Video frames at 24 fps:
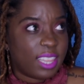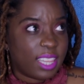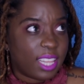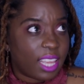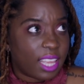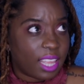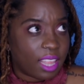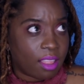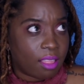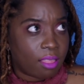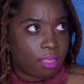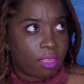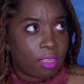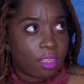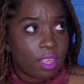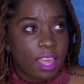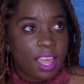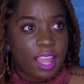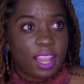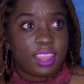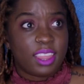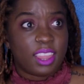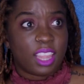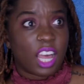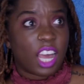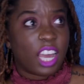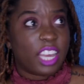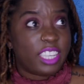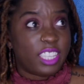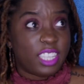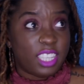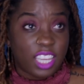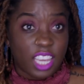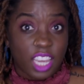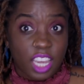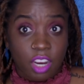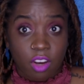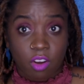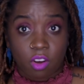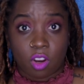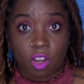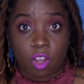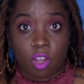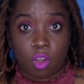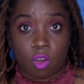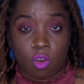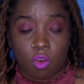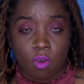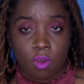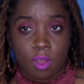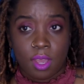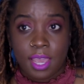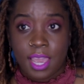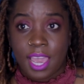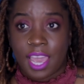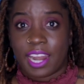length a year ago,